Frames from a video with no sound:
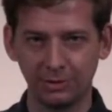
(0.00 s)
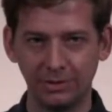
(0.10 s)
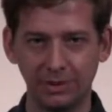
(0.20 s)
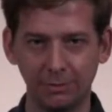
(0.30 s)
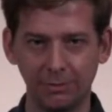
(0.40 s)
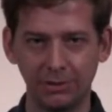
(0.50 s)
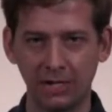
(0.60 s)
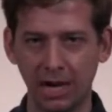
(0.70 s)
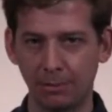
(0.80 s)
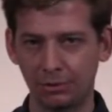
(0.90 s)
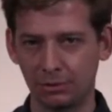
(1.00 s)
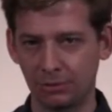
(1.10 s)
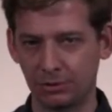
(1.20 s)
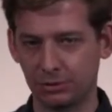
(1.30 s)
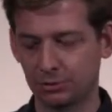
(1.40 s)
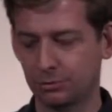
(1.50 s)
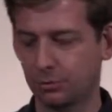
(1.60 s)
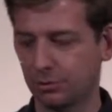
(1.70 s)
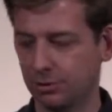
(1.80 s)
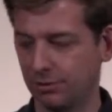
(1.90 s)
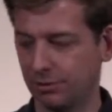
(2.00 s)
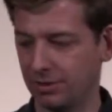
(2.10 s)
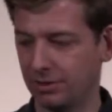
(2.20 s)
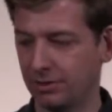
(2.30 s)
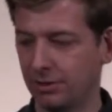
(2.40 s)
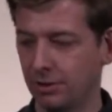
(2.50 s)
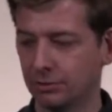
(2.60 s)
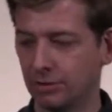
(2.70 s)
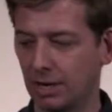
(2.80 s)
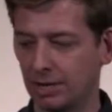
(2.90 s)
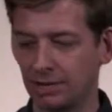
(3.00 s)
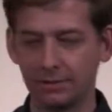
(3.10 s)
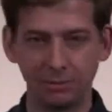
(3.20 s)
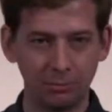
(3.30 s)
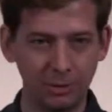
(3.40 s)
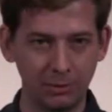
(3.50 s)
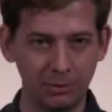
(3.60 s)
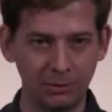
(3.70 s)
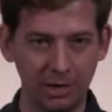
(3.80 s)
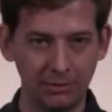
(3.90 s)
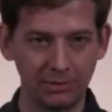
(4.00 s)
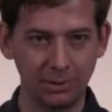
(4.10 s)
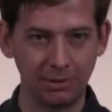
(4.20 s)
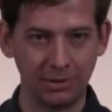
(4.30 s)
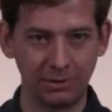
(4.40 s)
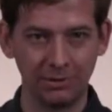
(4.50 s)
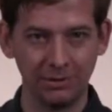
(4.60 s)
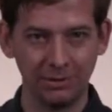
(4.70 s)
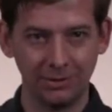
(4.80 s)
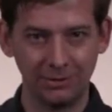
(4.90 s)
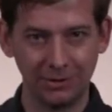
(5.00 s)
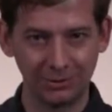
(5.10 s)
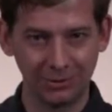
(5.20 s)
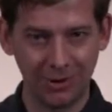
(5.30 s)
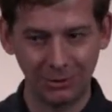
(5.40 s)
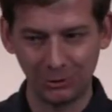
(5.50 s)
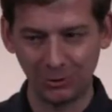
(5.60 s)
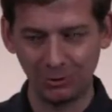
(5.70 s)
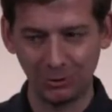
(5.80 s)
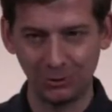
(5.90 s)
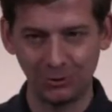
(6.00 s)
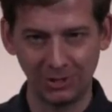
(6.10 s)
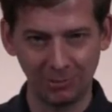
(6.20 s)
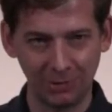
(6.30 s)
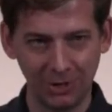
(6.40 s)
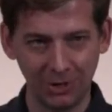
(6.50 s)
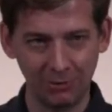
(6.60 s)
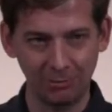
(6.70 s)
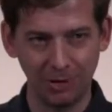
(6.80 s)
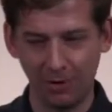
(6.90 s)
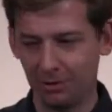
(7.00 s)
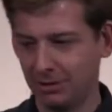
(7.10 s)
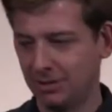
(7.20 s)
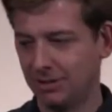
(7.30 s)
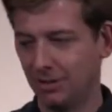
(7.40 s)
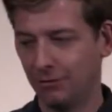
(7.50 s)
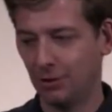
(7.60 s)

can be very time consuming to scroll through everything. So I like to tell people about something that's on your computer that you may not know about. If you